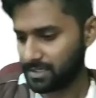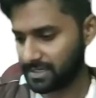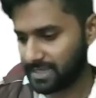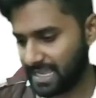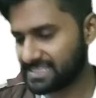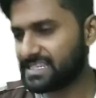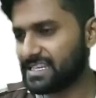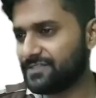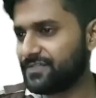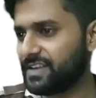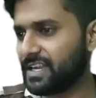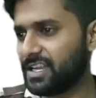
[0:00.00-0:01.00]
Guys,
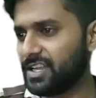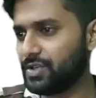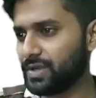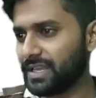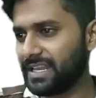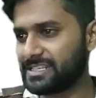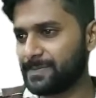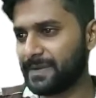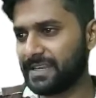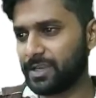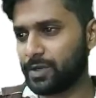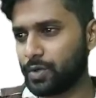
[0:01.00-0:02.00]
definitely you can
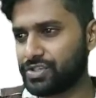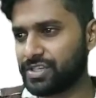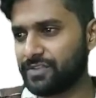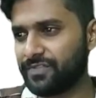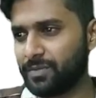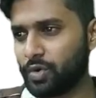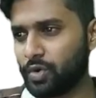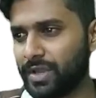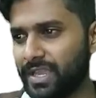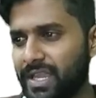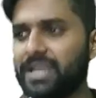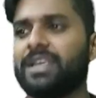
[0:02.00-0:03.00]
expect a question from
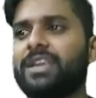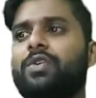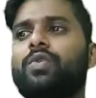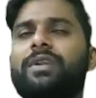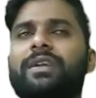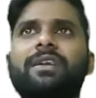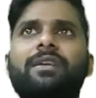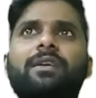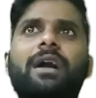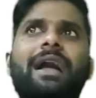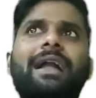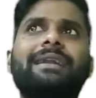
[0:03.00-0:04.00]
coding and decoding
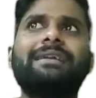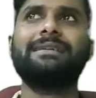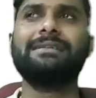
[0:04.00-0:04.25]
and